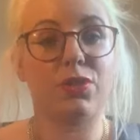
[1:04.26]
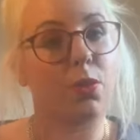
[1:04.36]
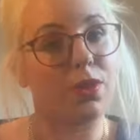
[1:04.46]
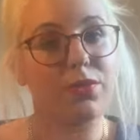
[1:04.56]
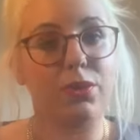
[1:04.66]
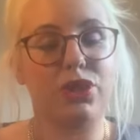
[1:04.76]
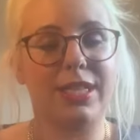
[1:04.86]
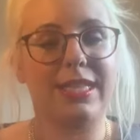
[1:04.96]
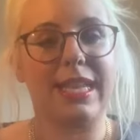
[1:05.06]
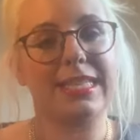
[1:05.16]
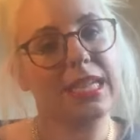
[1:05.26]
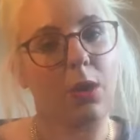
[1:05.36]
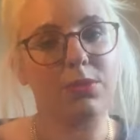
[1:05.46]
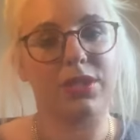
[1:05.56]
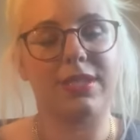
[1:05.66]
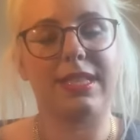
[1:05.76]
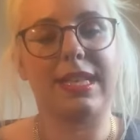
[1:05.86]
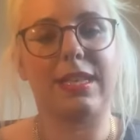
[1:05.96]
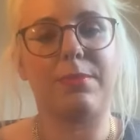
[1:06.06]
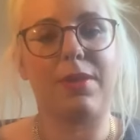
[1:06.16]
as one of your GCSE options a
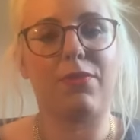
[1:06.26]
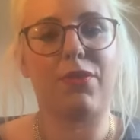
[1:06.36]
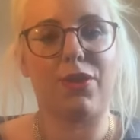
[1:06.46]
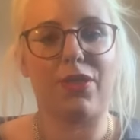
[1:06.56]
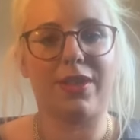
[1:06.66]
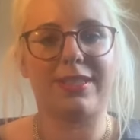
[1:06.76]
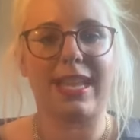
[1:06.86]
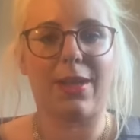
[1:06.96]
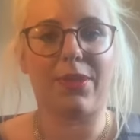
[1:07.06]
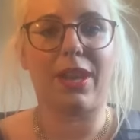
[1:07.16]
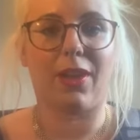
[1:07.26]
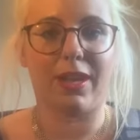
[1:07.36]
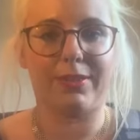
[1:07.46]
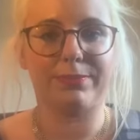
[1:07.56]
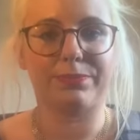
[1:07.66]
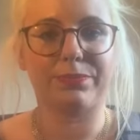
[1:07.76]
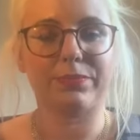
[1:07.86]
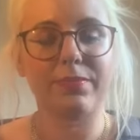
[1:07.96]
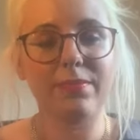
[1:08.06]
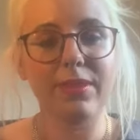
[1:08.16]
little bit further down the line.
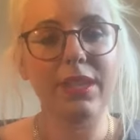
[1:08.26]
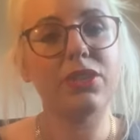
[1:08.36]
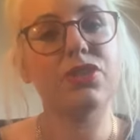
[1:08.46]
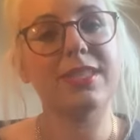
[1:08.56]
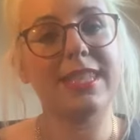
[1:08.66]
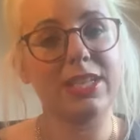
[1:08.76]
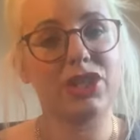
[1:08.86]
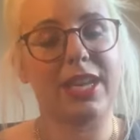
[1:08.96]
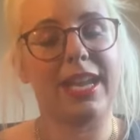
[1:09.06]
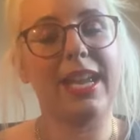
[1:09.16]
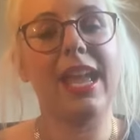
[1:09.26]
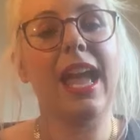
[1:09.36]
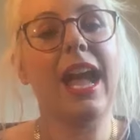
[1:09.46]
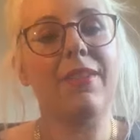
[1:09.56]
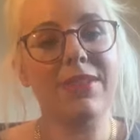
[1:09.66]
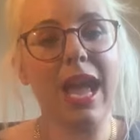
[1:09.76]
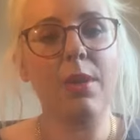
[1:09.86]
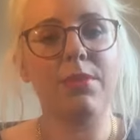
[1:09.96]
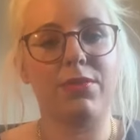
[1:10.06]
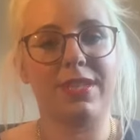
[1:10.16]
Just this year, I've
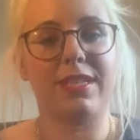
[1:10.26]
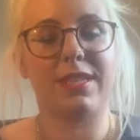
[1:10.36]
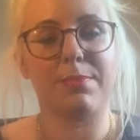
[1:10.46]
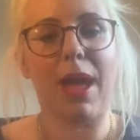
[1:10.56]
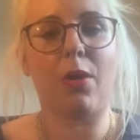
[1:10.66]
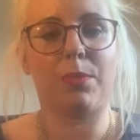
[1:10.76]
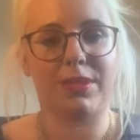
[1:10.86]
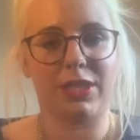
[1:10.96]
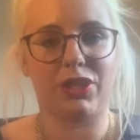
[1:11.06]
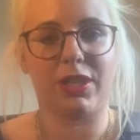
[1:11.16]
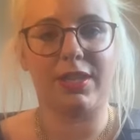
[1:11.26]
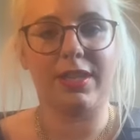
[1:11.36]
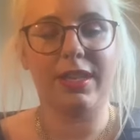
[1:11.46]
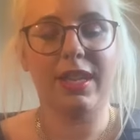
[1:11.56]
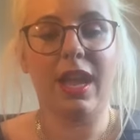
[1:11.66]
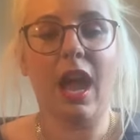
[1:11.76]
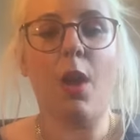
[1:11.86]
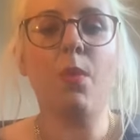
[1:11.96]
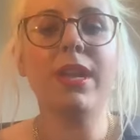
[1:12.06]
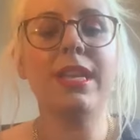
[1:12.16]
now moved into the PAL position.
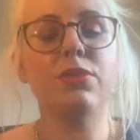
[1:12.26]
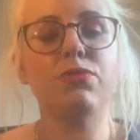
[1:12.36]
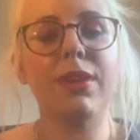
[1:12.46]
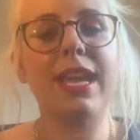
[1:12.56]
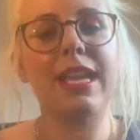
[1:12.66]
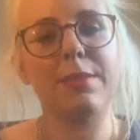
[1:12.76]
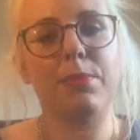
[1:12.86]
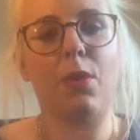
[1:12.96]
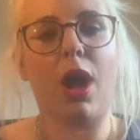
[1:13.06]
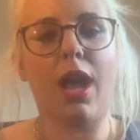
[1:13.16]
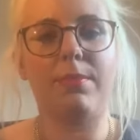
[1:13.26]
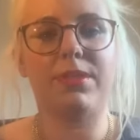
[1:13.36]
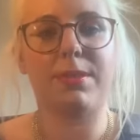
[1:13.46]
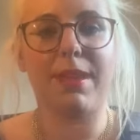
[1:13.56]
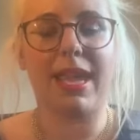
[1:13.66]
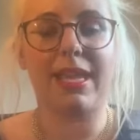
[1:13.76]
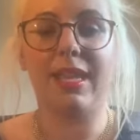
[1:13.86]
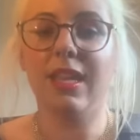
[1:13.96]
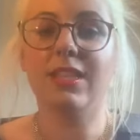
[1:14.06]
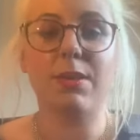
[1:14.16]
And what it has really brought home to
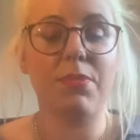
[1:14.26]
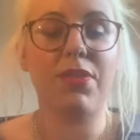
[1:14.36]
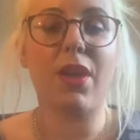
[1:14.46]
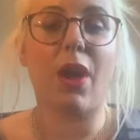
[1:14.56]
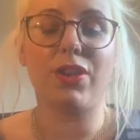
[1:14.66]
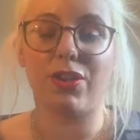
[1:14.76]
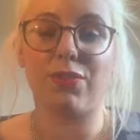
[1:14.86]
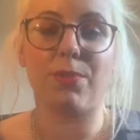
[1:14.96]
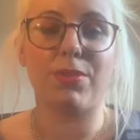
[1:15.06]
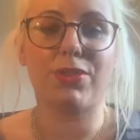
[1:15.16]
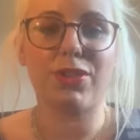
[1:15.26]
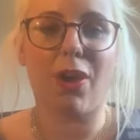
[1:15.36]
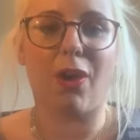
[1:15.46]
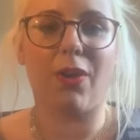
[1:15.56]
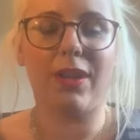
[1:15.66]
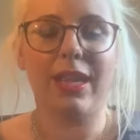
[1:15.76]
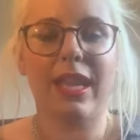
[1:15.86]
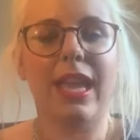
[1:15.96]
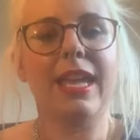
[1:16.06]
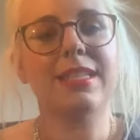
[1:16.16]
me, something that I knew from the start,
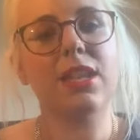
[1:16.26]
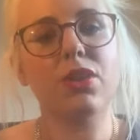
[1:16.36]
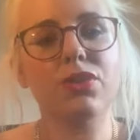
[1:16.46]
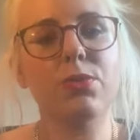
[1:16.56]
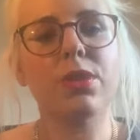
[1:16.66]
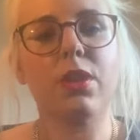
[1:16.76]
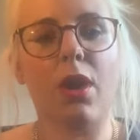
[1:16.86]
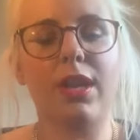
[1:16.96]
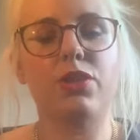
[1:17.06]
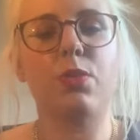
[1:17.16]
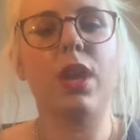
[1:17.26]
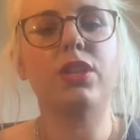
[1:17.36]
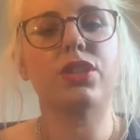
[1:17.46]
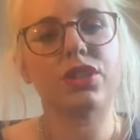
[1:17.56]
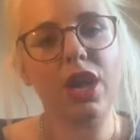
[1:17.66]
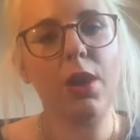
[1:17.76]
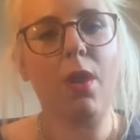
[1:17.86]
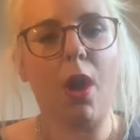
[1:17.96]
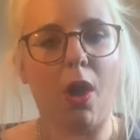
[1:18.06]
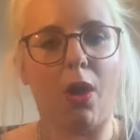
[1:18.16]
is that Lutterworth College works
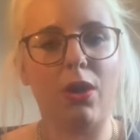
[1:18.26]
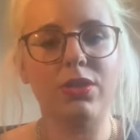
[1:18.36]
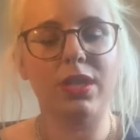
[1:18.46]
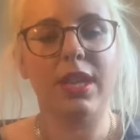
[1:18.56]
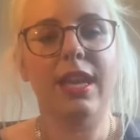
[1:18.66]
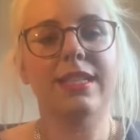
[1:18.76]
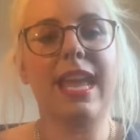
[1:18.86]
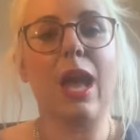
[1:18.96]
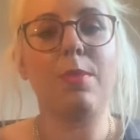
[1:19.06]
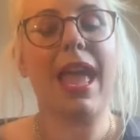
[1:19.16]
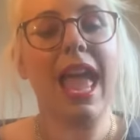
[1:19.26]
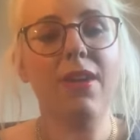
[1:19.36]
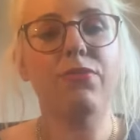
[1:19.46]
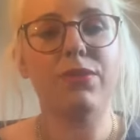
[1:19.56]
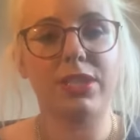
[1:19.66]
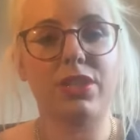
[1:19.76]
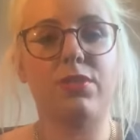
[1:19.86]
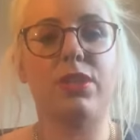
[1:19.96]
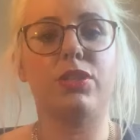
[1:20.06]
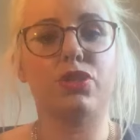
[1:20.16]
so hard to help every
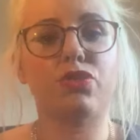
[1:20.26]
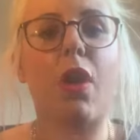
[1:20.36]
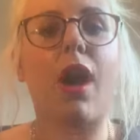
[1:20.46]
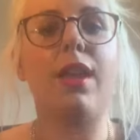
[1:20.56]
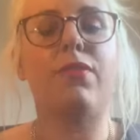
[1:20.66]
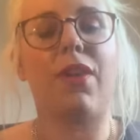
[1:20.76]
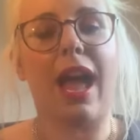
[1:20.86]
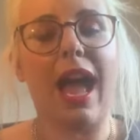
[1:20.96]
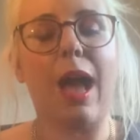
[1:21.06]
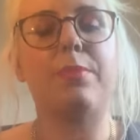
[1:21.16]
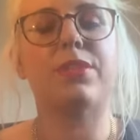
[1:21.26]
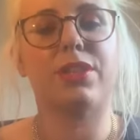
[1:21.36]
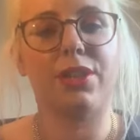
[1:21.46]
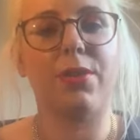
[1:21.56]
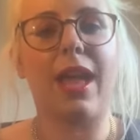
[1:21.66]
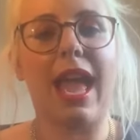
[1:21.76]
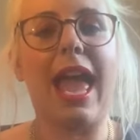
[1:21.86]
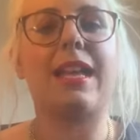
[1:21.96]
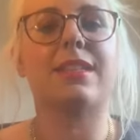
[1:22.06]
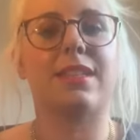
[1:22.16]
student strive for absolute
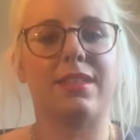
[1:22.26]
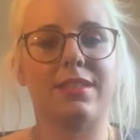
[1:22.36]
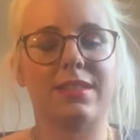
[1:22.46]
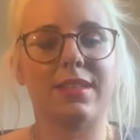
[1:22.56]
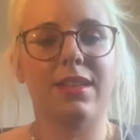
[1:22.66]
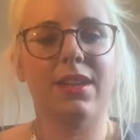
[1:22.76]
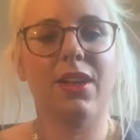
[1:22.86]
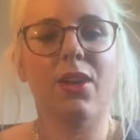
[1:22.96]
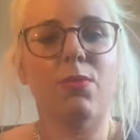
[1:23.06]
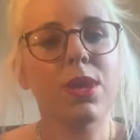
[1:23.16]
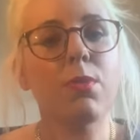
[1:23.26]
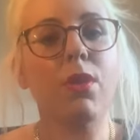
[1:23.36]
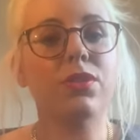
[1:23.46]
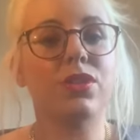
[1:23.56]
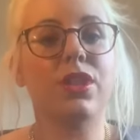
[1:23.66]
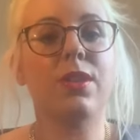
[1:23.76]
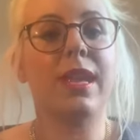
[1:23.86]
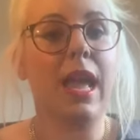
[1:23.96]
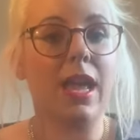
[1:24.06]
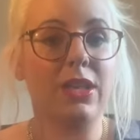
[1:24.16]
excellence. We want
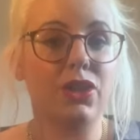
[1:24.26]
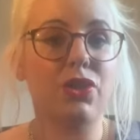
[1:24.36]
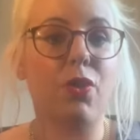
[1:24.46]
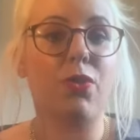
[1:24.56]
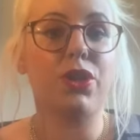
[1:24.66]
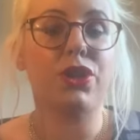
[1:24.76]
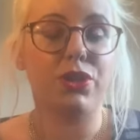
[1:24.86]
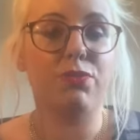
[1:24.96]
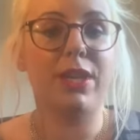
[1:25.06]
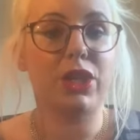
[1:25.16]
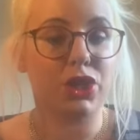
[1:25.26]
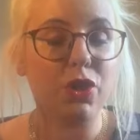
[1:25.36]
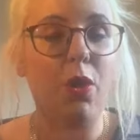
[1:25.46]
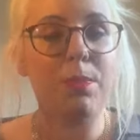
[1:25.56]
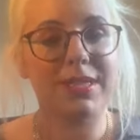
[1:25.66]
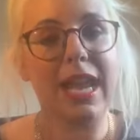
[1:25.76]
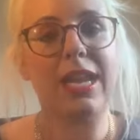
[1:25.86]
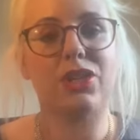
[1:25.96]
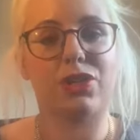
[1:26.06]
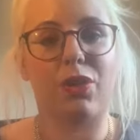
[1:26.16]
to ensure that you reach your
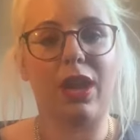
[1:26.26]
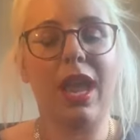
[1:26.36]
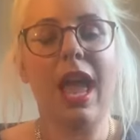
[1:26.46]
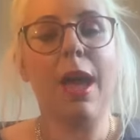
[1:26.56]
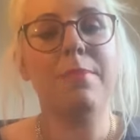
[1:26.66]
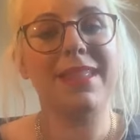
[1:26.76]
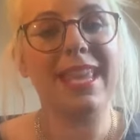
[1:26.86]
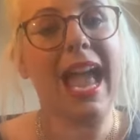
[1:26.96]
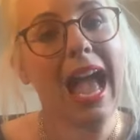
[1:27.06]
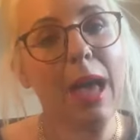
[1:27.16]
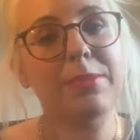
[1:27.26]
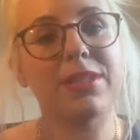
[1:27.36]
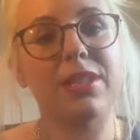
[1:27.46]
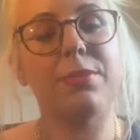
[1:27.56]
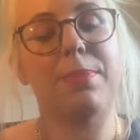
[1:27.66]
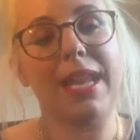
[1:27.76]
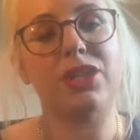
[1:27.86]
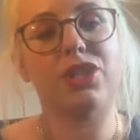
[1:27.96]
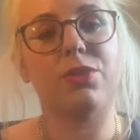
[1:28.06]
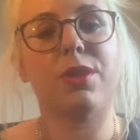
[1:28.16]
potential and be the absolute
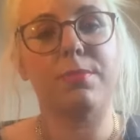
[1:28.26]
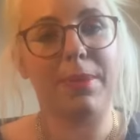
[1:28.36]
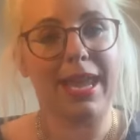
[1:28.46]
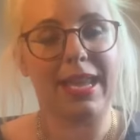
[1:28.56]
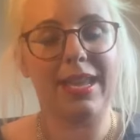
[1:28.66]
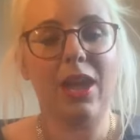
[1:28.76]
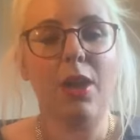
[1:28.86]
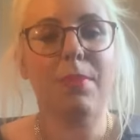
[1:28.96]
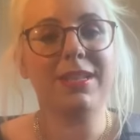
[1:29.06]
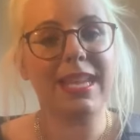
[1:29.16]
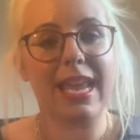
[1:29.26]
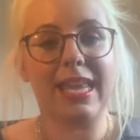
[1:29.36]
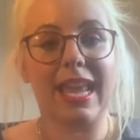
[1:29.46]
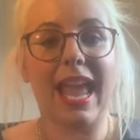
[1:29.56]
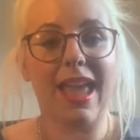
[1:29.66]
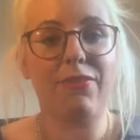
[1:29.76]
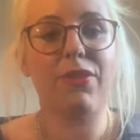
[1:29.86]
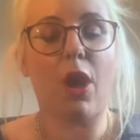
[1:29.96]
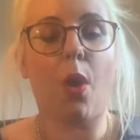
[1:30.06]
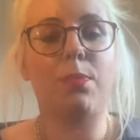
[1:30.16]
best you can be by taking
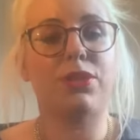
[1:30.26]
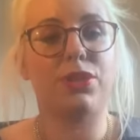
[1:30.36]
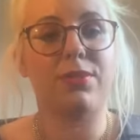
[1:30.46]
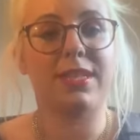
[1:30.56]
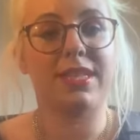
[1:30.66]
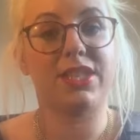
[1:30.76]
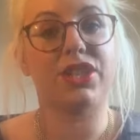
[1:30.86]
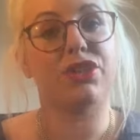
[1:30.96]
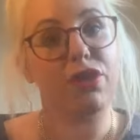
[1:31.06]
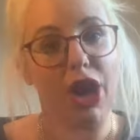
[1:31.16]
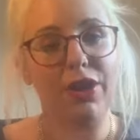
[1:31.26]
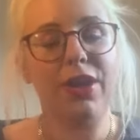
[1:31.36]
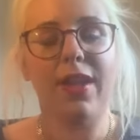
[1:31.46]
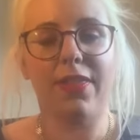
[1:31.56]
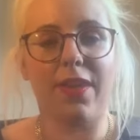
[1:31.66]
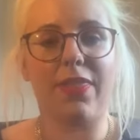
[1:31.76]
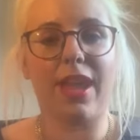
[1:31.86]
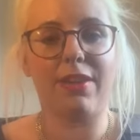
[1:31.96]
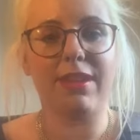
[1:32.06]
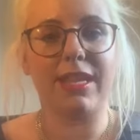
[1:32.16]
every opportunity to grow that
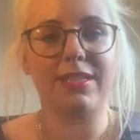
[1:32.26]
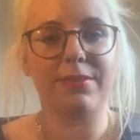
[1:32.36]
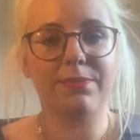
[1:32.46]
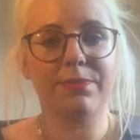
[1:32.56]
there is.